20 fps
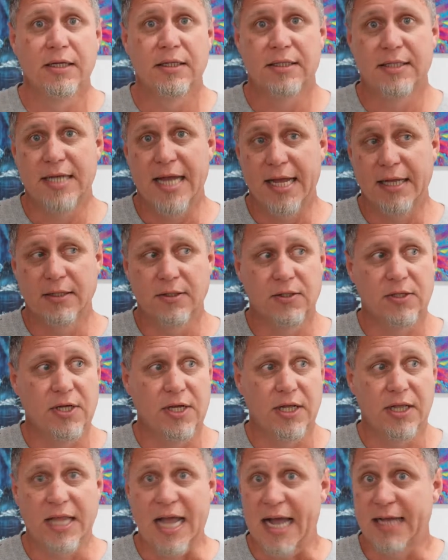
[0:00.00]
tend to
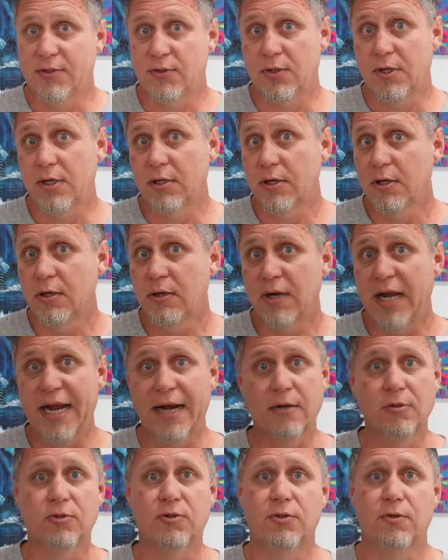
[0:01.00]
last longer,
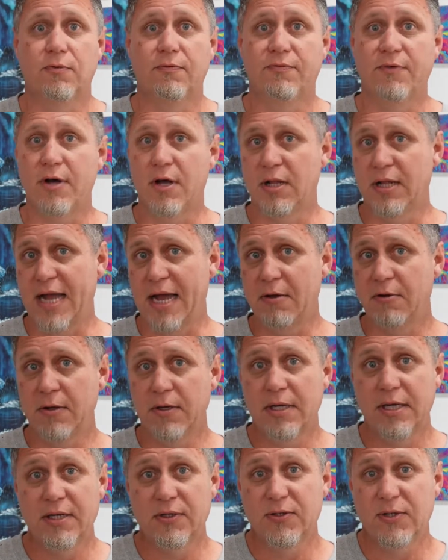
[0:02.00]
hairs don't fall out
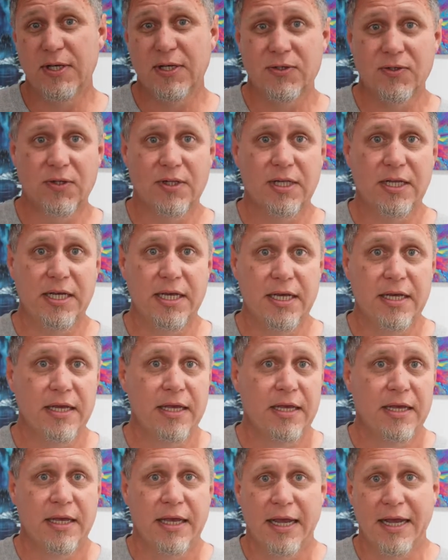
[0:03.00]
as easily,
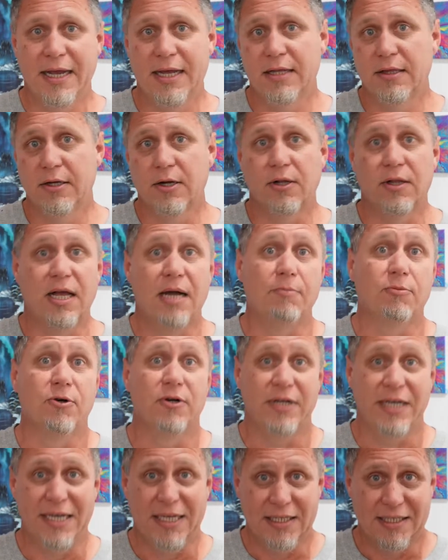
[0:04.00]
and they're a lot more
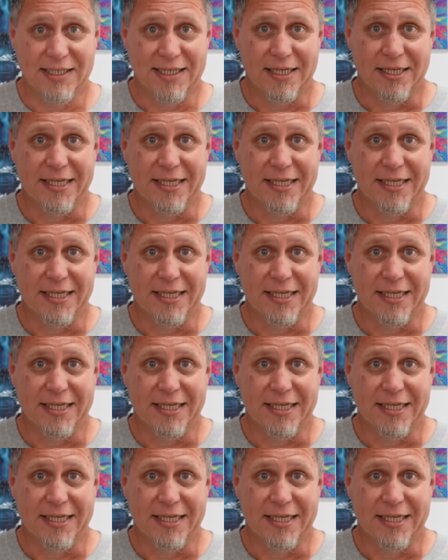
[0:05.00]
easily